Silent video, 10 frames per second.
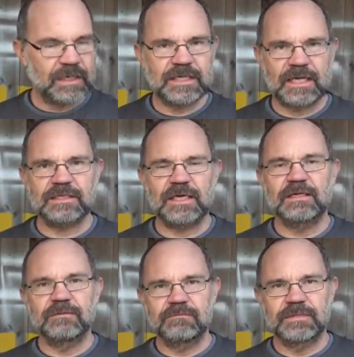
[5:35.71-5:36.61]
and test it
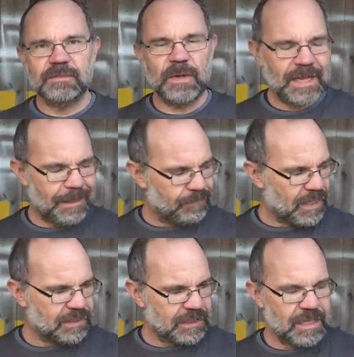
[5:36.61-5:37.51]
and display it
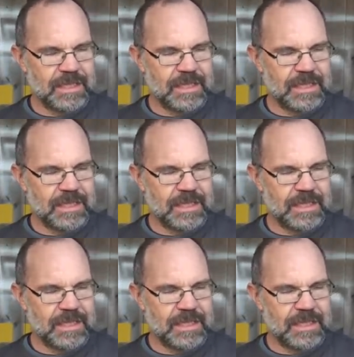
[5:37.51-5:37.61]
and say,